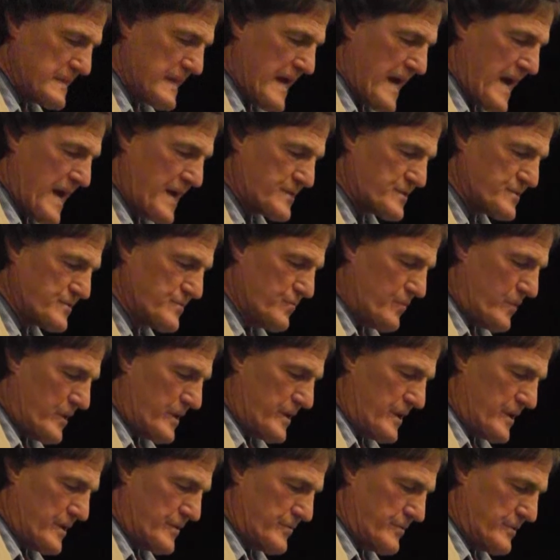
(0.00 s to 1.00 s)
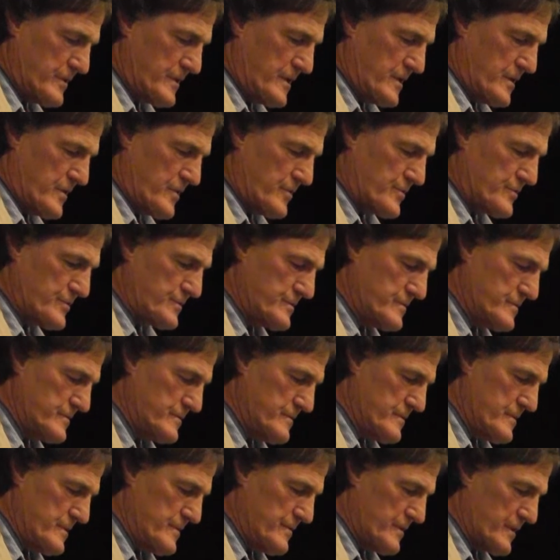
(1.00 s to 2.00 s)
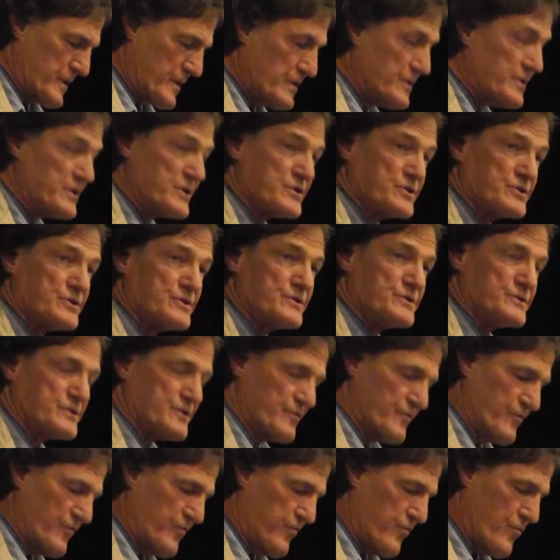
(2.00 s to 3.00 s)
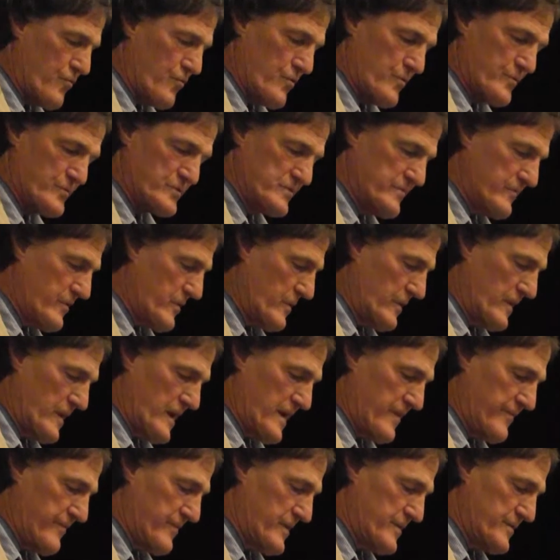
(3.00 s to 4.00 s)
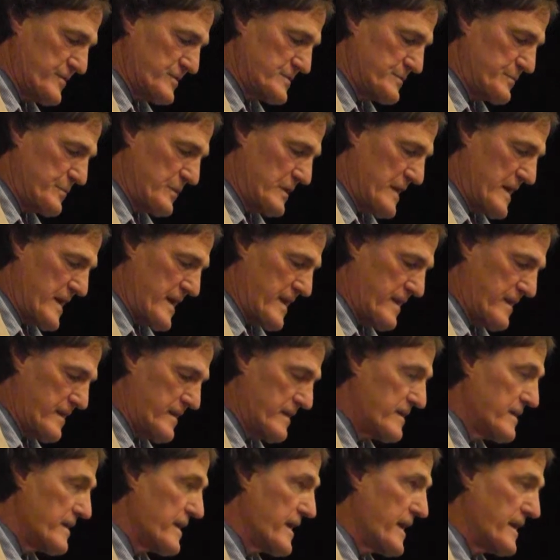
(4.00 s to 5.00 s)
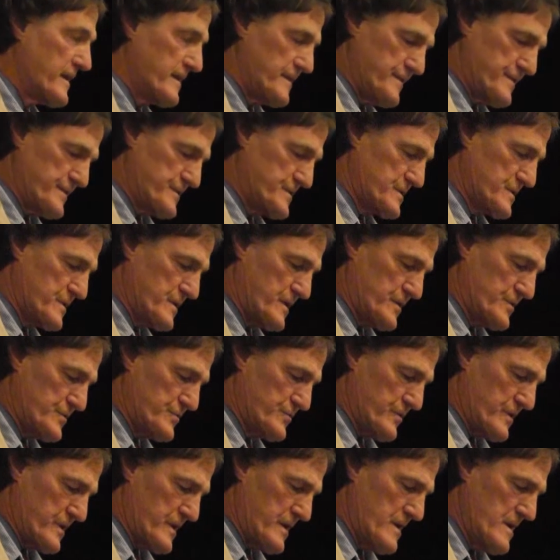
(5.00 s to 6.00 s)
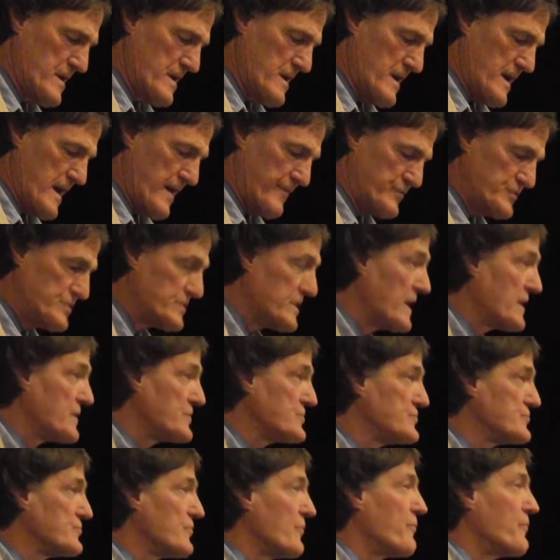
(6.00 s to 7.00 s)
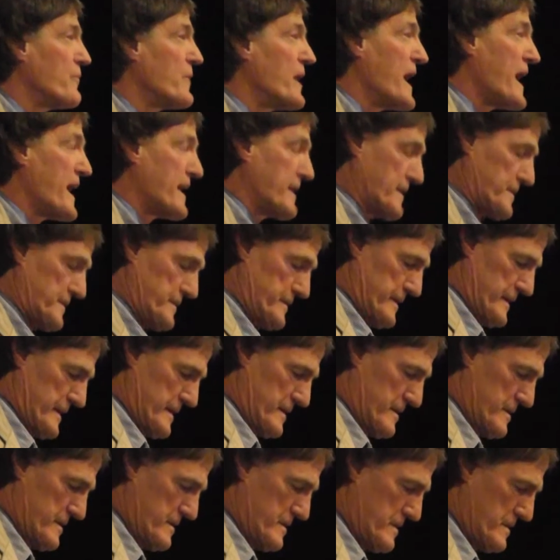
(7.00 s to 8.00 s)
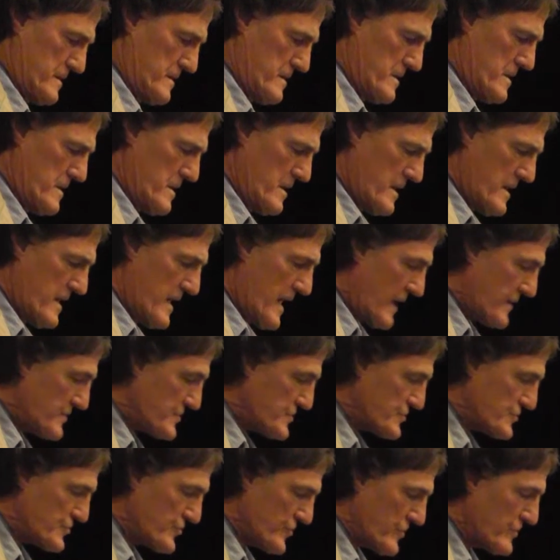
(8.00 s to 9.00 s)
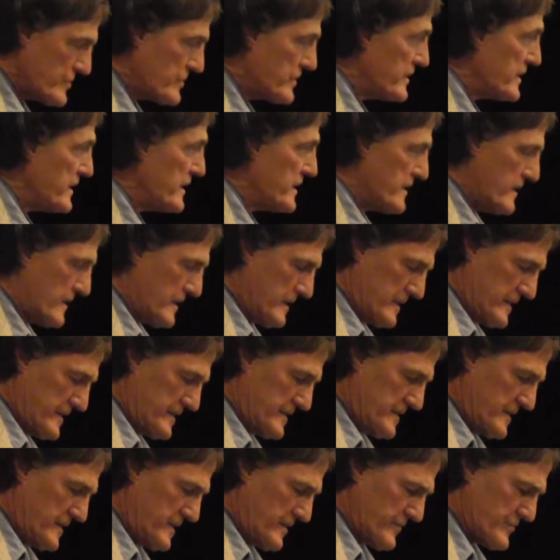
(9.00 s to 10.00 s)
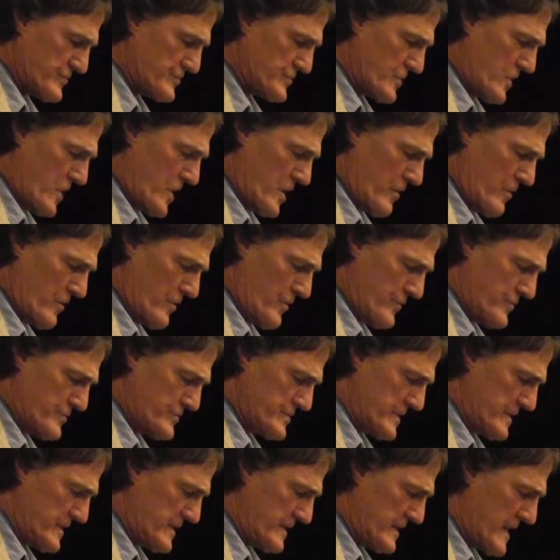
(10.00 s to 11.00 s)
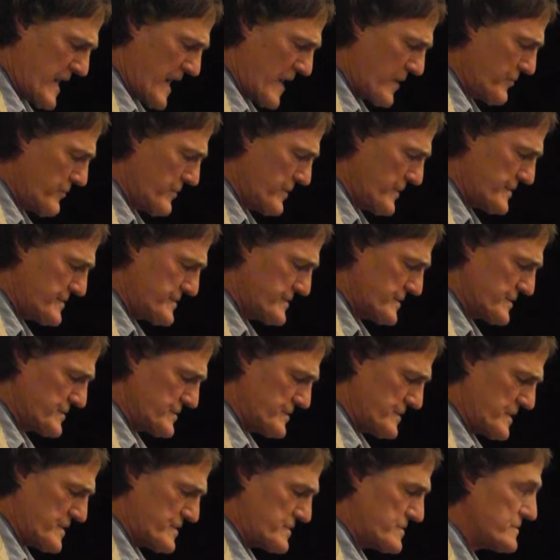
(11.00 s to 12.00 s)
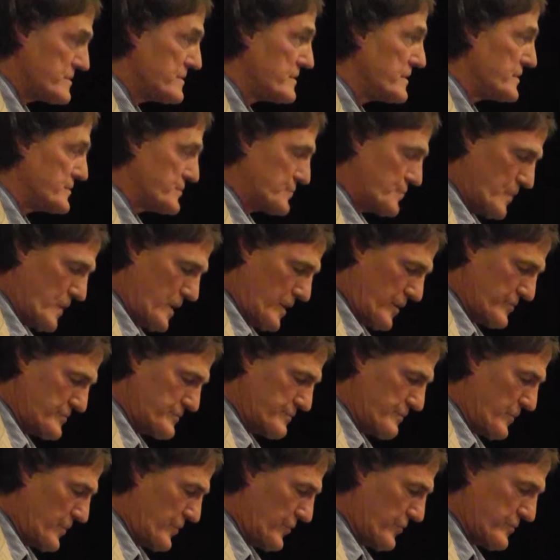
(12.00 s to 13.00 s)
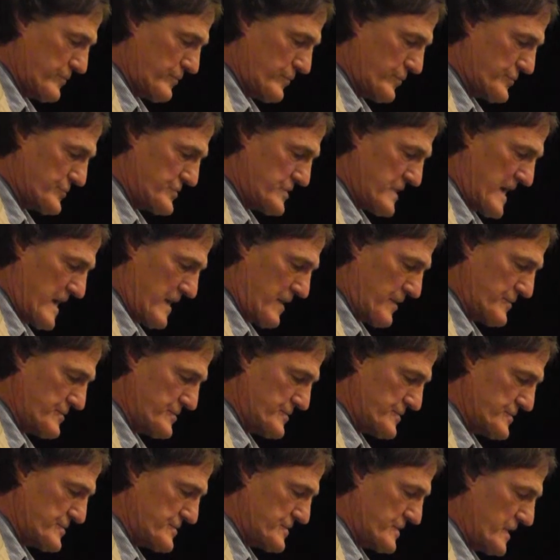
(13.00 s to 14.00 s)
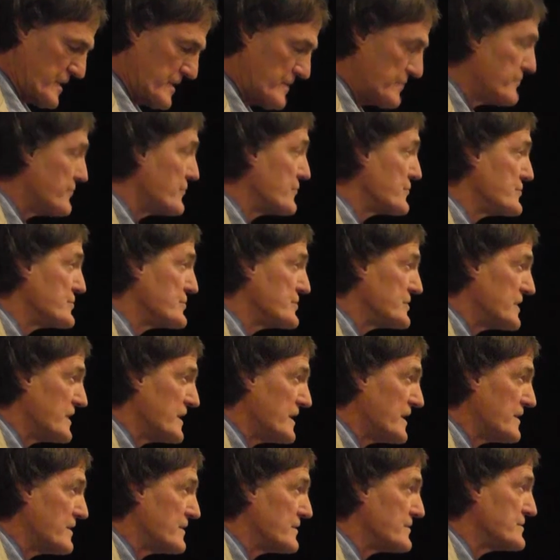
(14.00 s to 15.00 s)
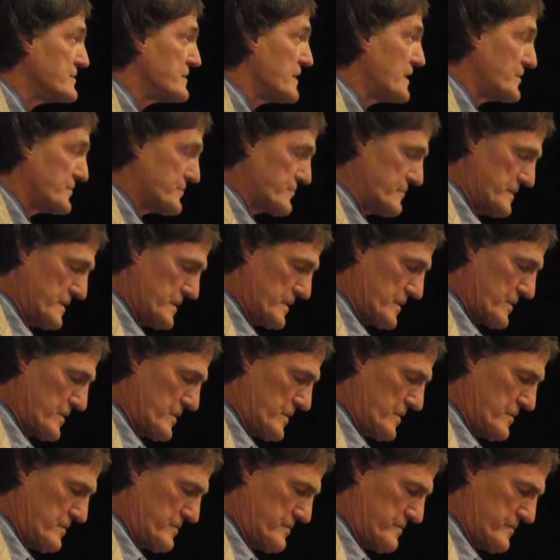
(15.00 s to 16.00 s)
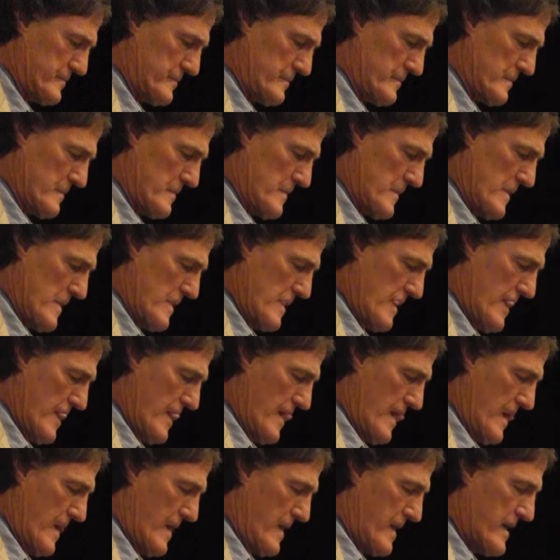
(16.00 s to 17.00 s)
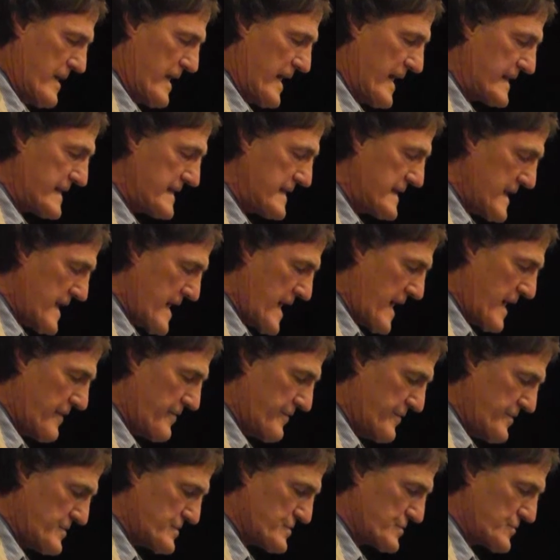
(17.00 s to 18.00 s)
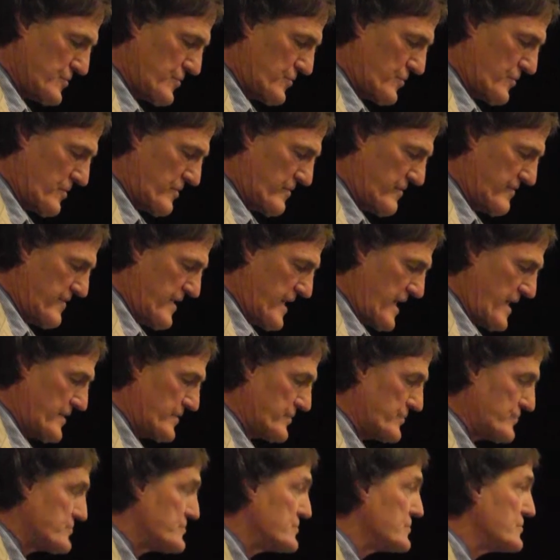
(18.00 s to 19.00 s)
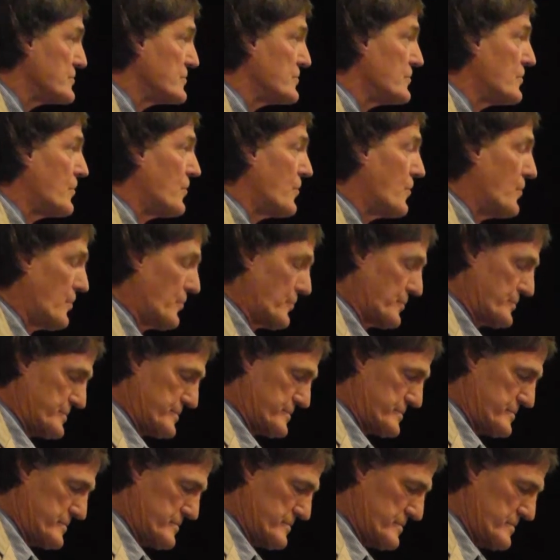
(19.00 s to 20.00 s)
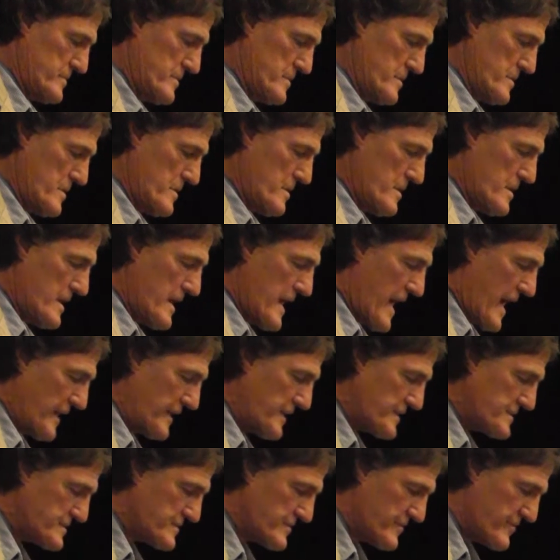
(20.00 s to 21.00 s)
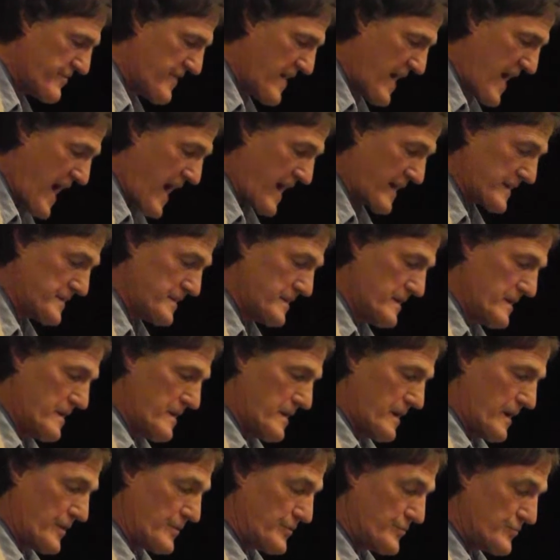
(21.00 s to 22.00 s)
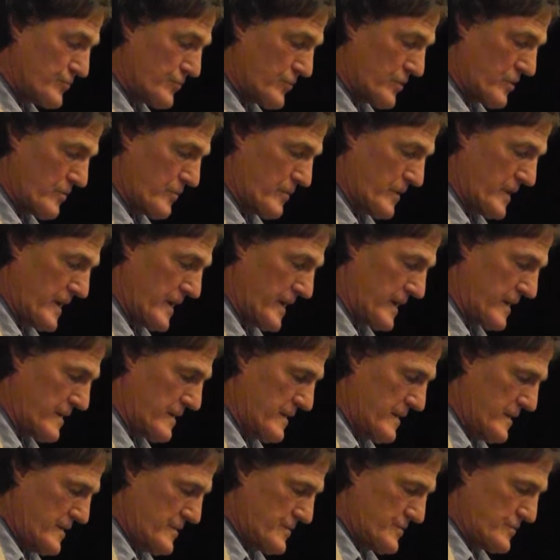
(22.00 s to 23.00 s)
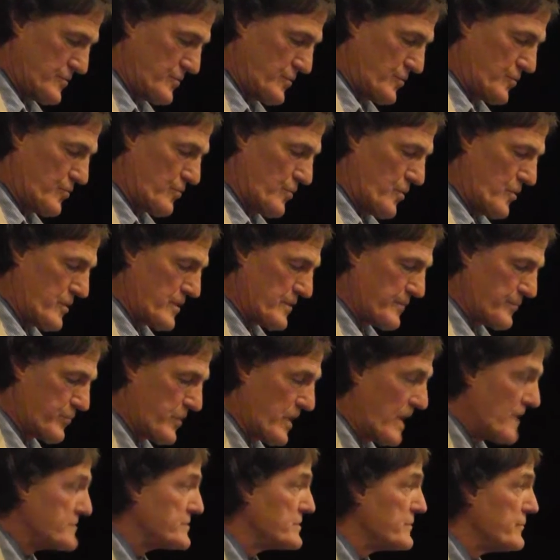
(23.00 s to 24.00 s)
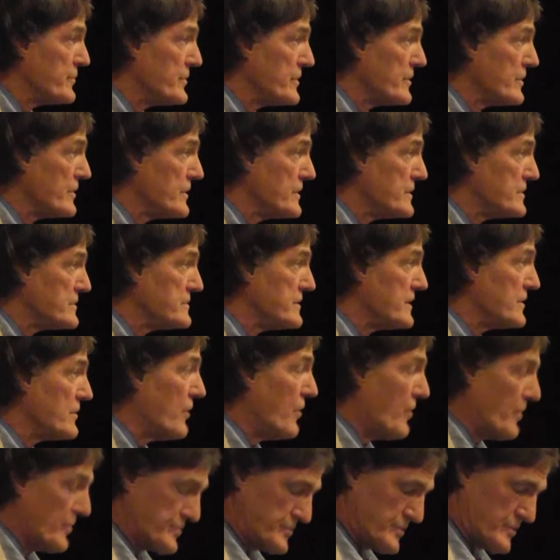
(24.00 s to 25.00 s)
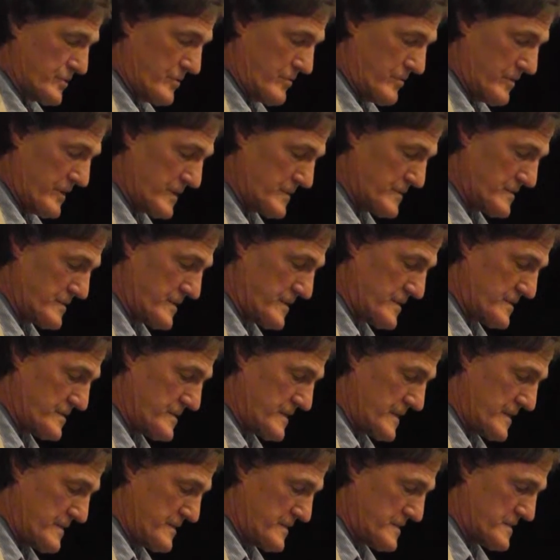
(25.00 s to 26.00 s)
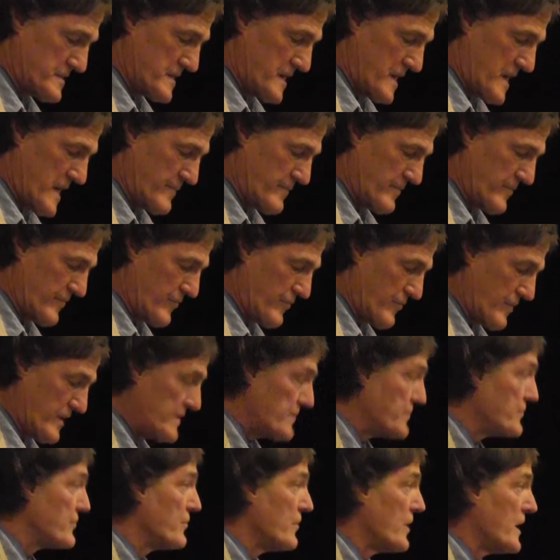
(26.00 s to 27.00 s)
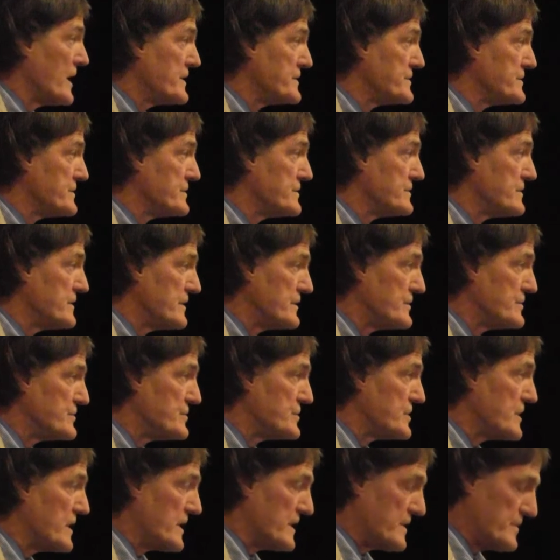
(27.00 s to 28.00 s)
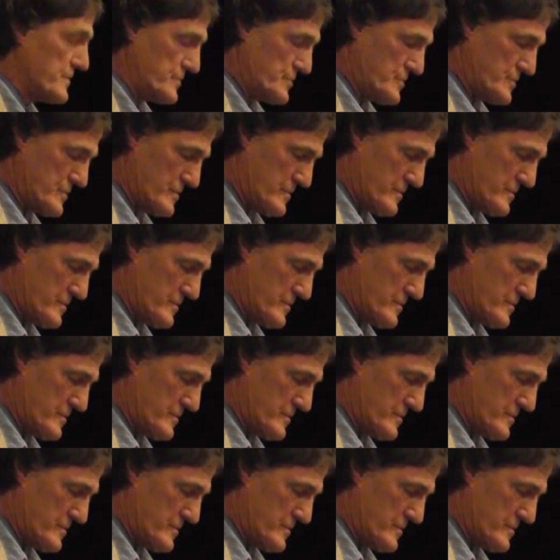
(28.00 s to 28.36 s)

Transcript: last 100 years, the conditions and forms of our life on this planet and in this country have changed dramatically. And certainly a litany of sorrows and inequities exist, as well as multiple challenges unforeseen a century ago. And yet, this core of values still holds, and is in fact a doorway to the growing possibilities that also exist at this time of great crisis and change.